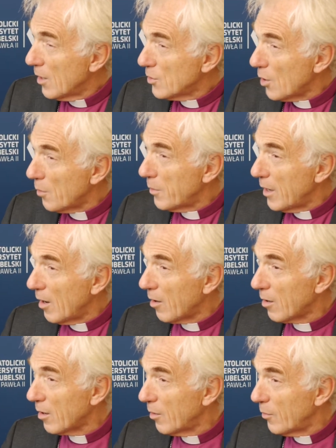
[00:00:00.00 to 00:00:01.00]
So we
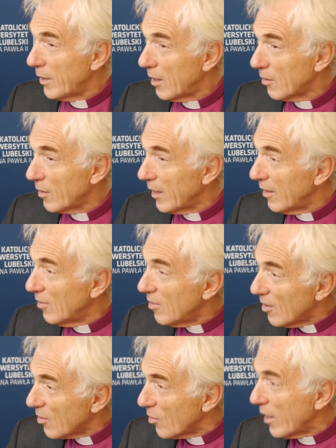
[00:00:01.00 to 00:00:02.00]
are
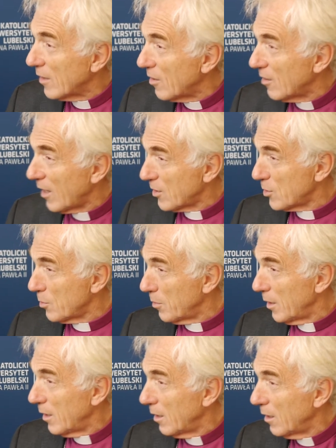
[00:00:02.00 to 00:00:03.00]
integrated,
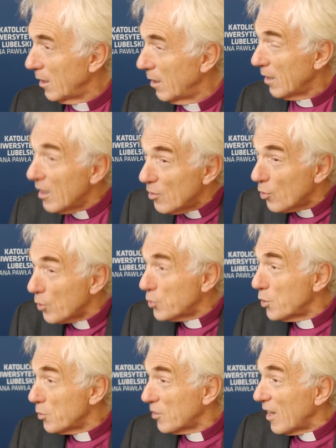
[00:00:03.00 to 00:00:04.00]
actually,
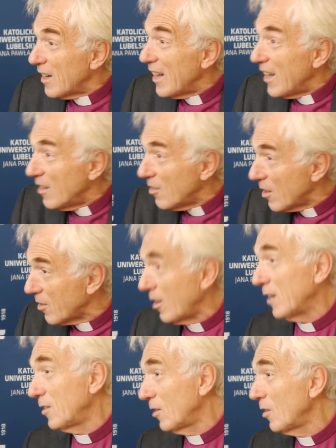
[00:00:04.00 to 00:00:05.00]
introduced and
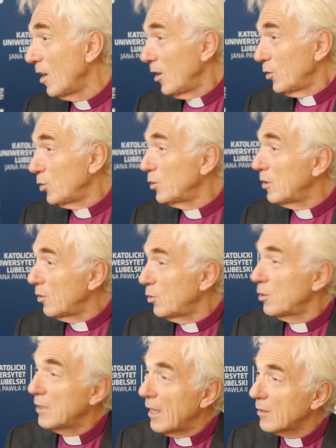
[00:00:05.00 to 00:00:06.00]
integrated
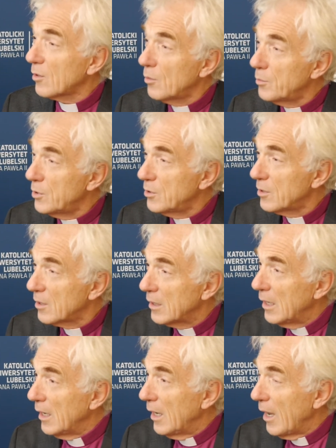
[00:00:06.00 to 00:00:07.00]
to that communion,
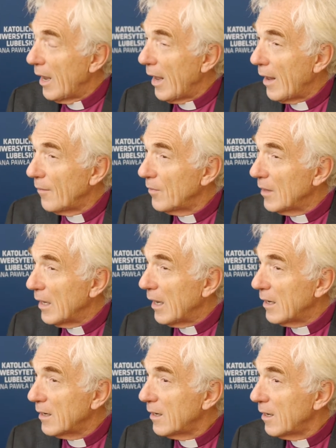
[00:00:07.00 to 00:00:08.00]
and
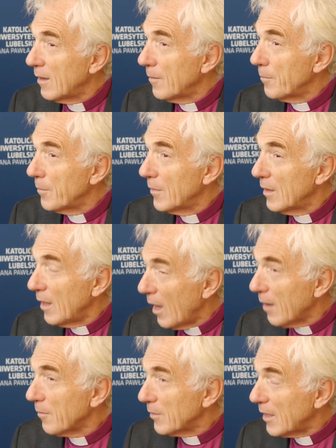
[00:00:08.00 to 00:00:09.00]

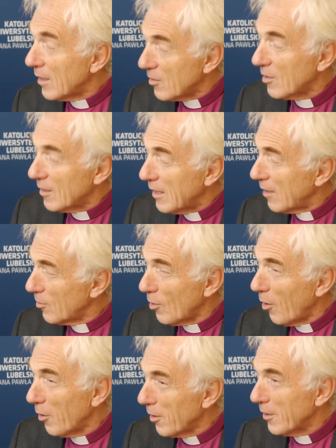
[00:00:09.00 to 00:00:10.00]
that's
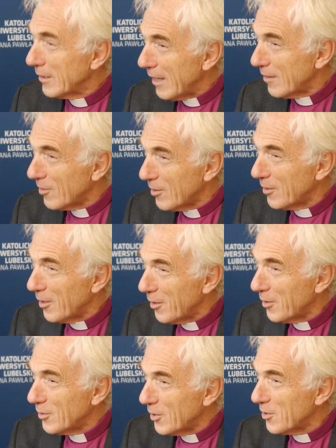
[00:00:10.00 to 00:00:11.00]
all. That's
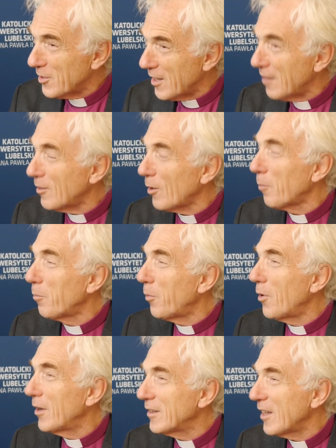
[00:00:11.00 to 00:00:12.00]
the central
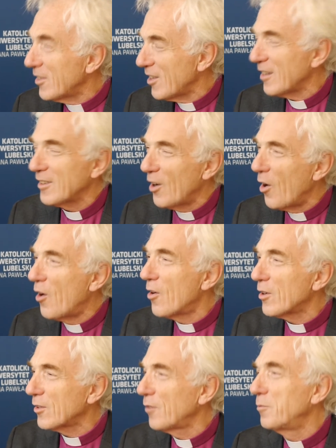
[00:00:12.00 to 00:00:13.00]
point. That's at the
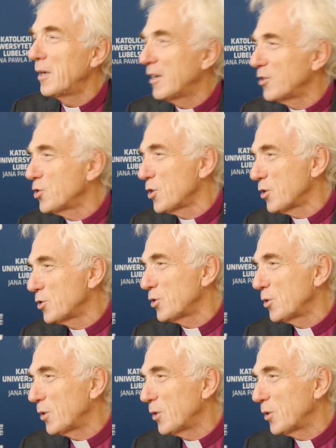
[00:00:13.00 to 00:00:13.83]
heart of being church